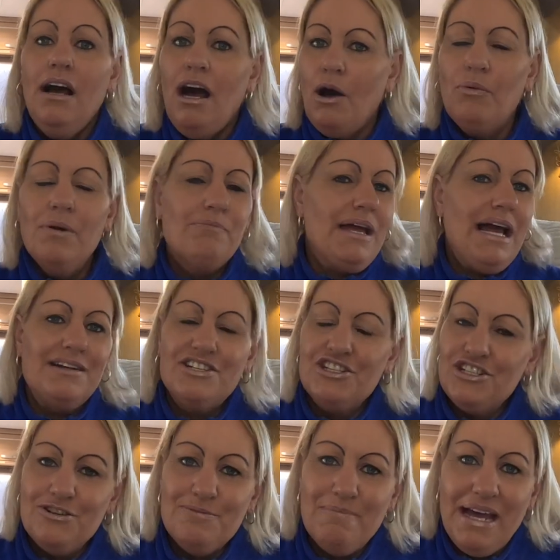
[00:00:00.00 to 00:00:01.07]
I wouldn't be able to
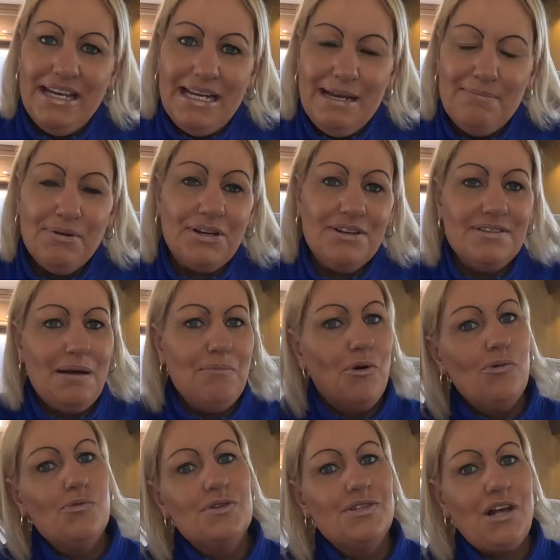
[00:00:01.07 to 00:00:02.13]
do many because I'm
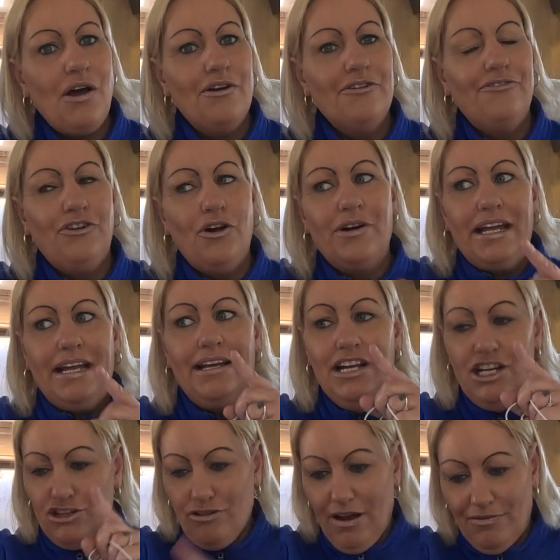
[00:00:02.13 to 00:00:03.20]
also vlogging
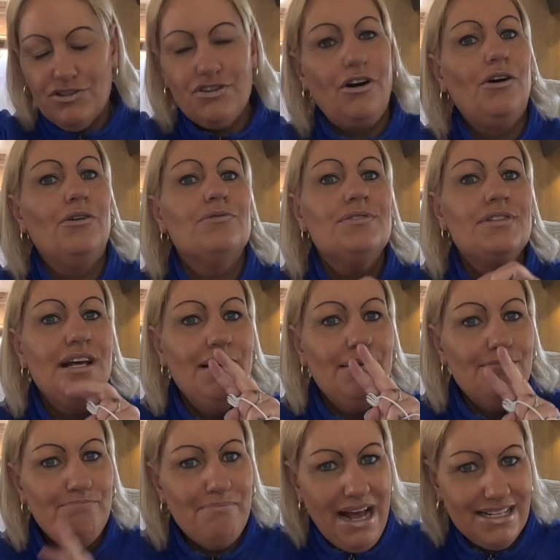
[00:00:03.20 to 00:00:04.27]
Travel Trolls,
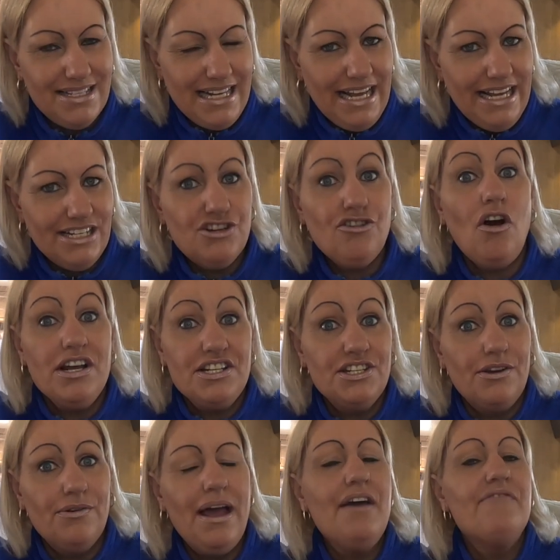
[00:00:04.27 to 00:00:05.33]
Mazzy, try
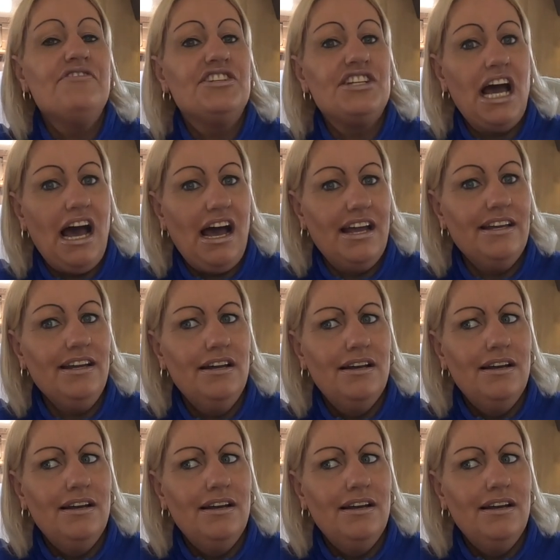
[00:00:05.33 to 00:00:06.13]
to every day,